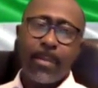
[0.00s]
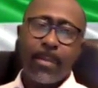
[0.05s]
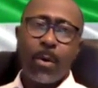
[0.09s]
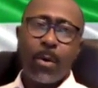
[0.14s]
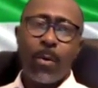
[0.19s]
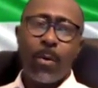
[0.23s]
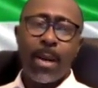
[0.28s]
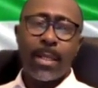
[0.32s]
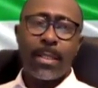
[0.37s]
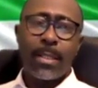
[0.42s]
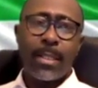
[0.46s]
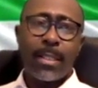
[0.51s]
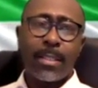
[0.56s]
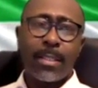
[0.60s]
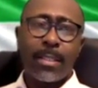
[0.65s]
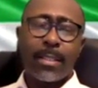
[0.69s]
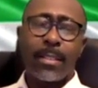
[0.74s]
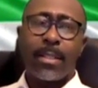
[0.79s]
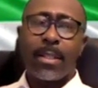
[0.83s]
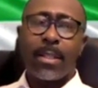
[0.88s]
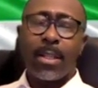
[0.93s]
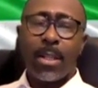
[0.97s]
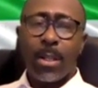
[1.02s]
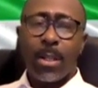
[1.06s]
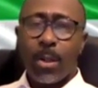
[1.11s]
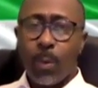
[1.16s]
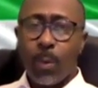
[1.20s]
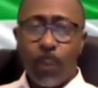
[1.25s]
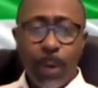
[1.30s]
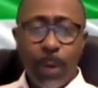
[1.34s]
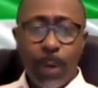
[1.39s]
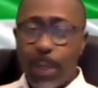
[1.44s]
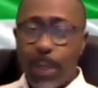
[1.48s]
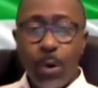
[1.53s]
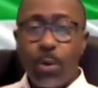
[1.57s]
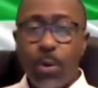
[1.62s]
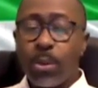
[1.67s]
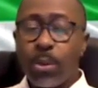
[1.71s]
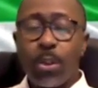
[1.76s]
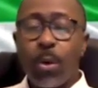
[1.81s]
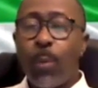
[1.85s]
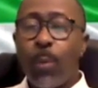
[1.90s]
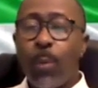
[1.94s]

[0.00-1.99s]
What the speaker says: well, this we don't